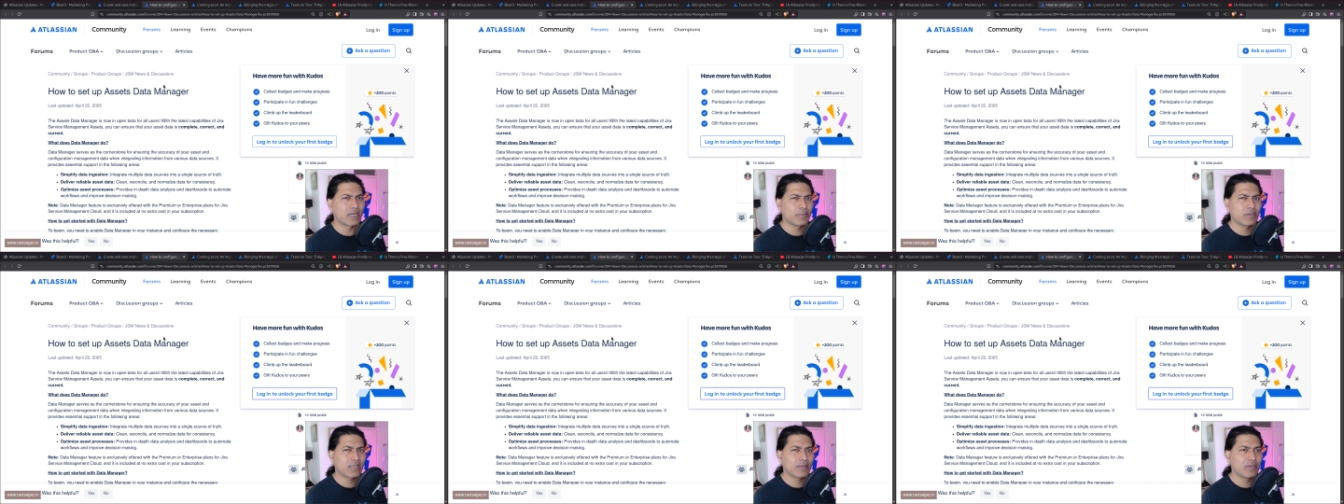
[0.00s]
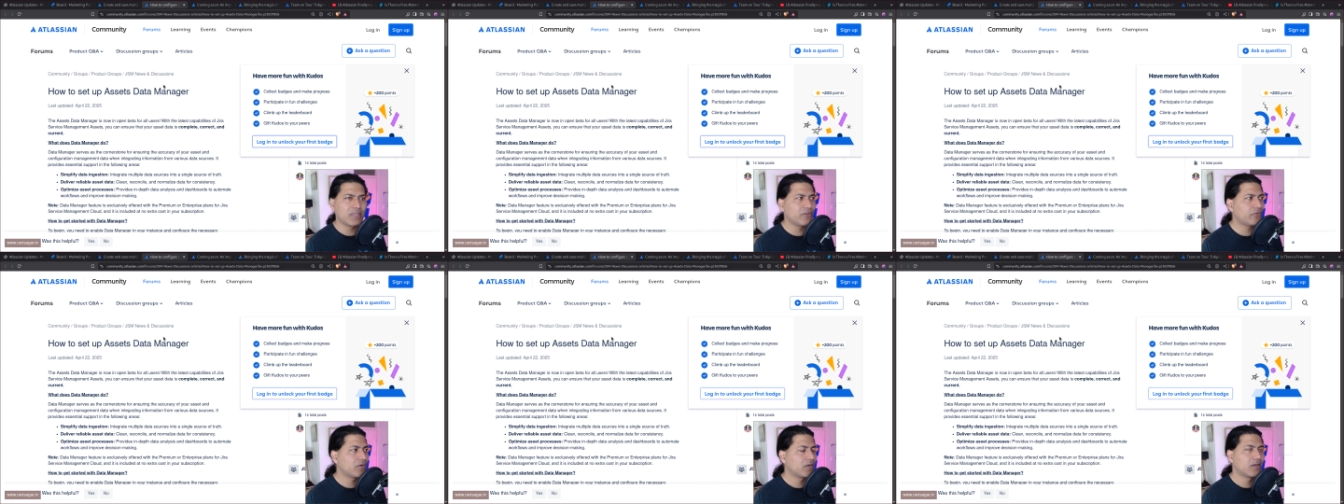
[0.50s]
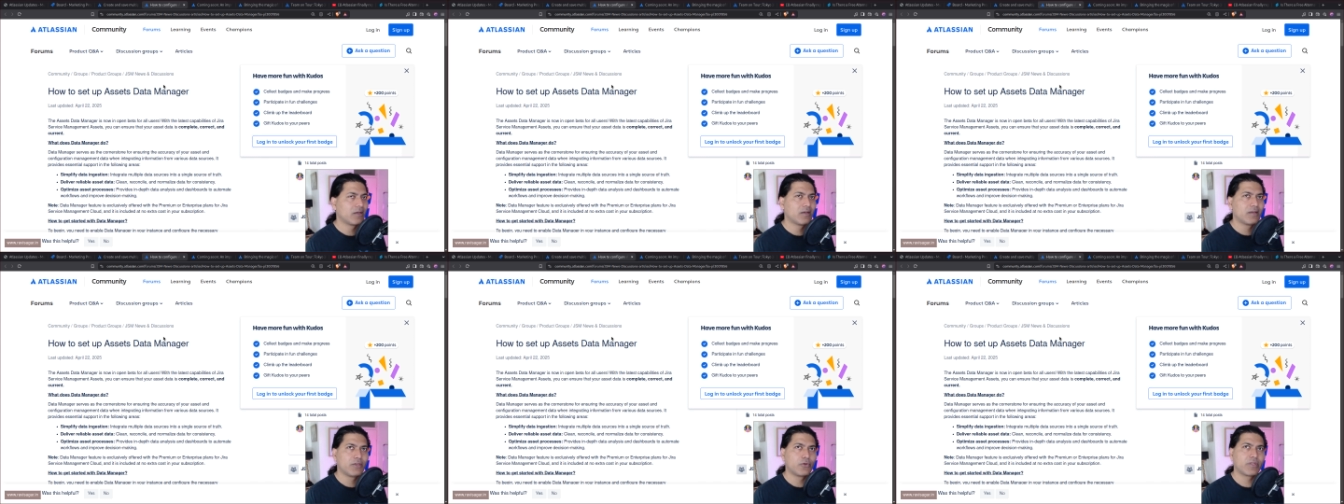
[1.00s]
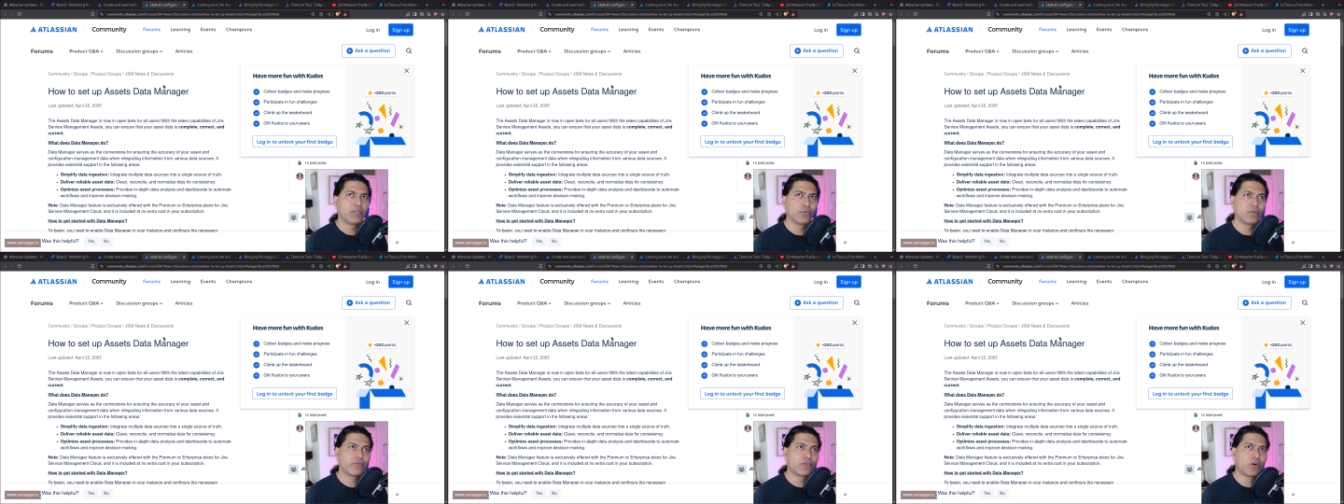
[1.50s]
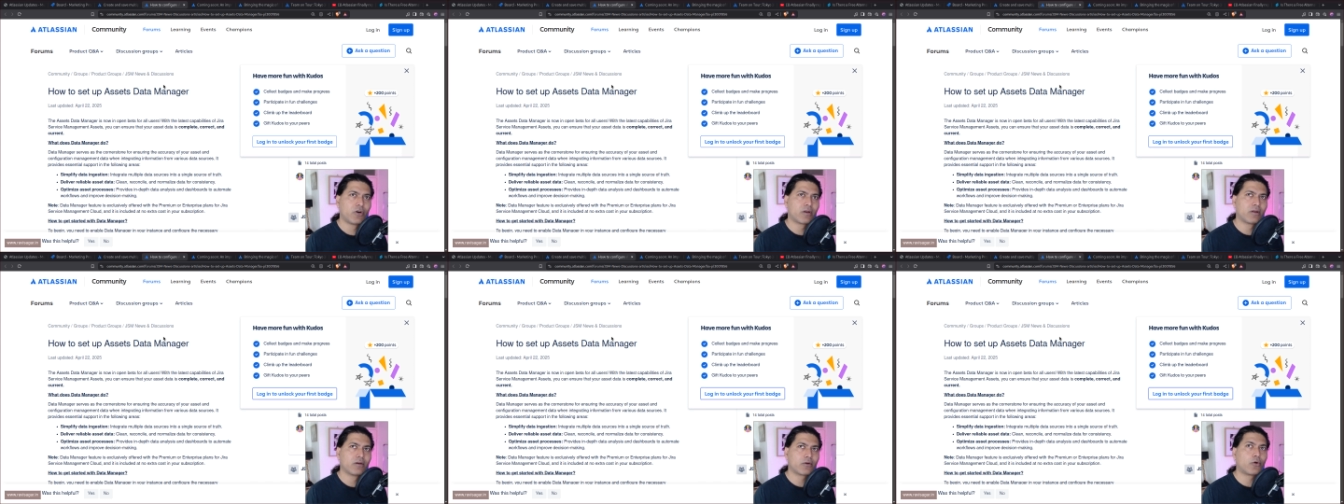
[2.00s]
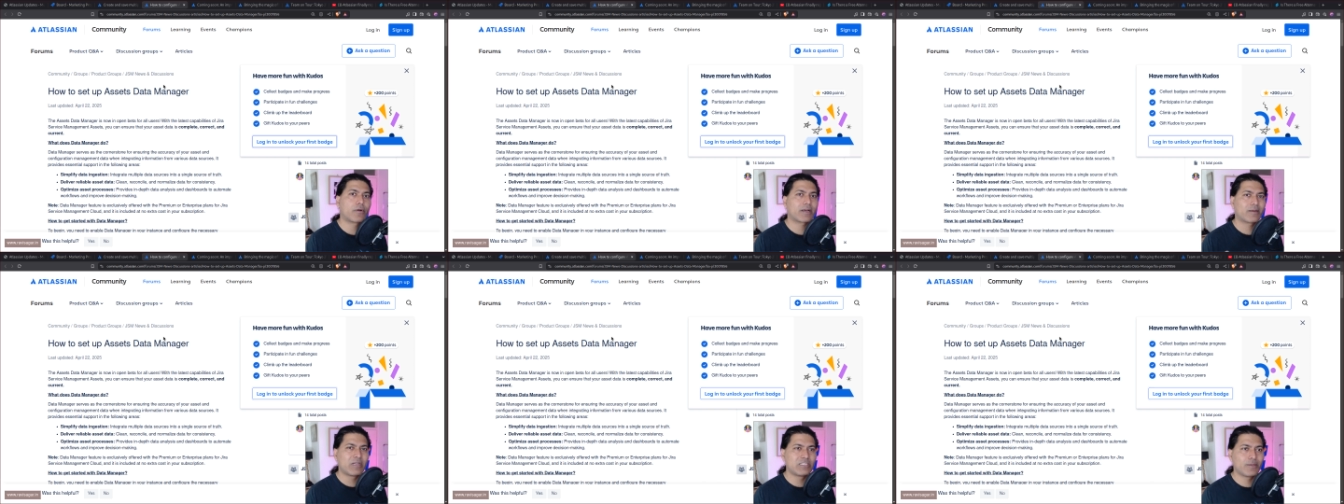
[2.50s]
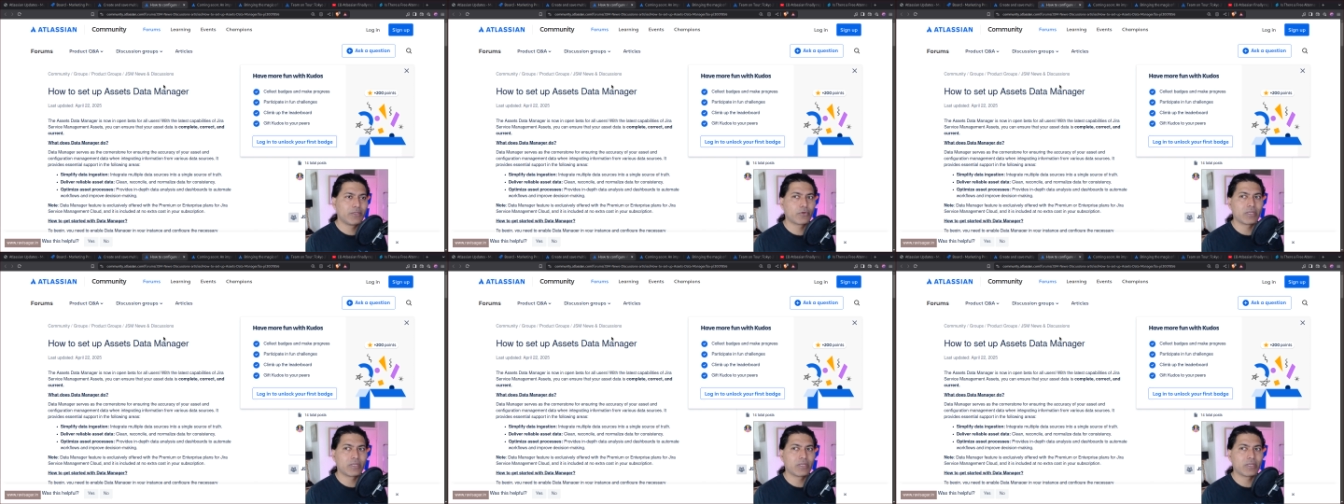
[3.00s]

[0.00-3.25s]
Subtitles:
database, I believe. You can use it for Contract Manager.